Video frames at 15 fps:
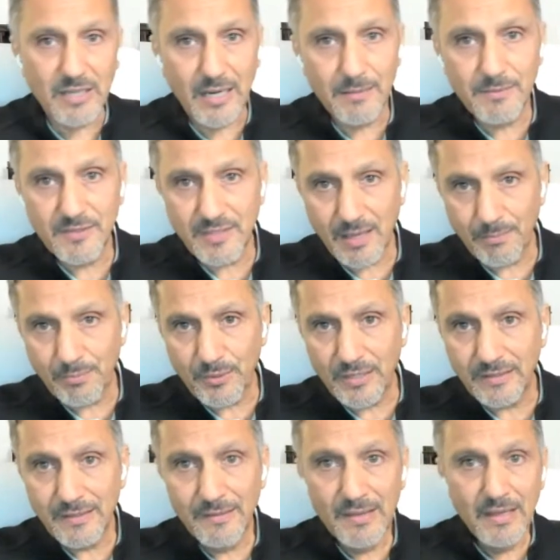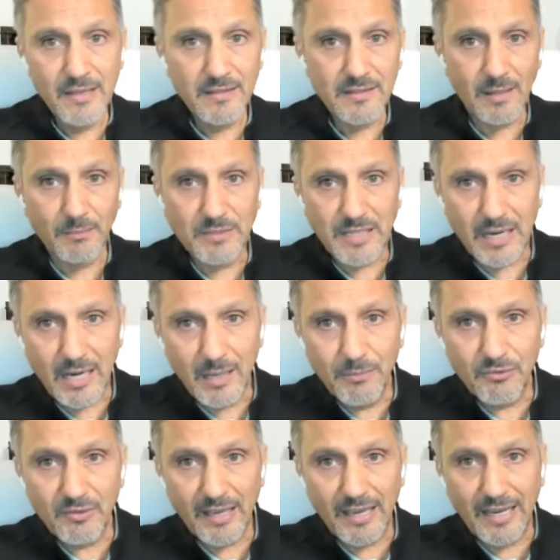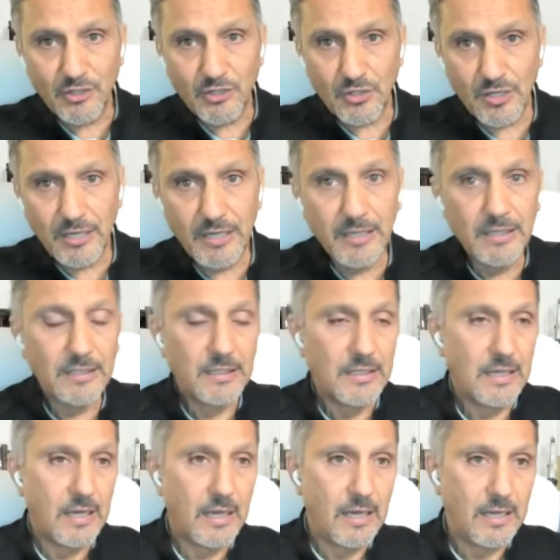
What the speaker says: sometimes separate, sometimes actually